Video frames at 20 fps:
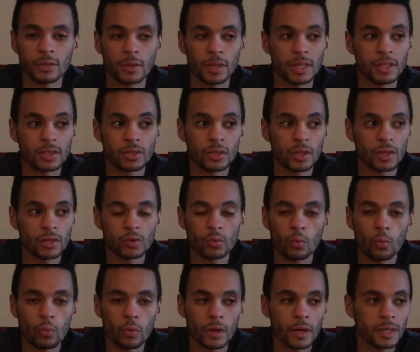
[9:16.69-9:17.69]

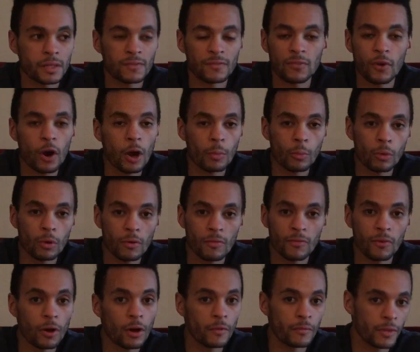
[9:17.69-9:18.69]
It's far more
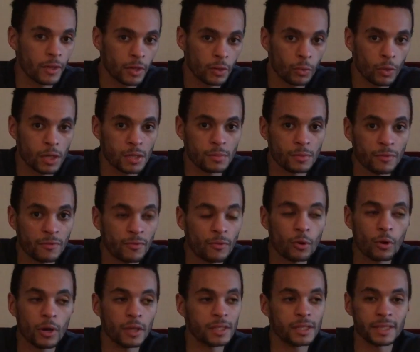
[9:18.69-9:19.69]
evolved than it was
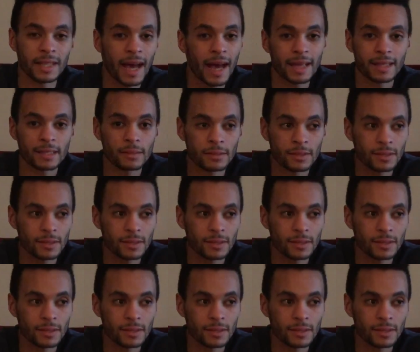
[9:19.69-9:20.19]
before. It's not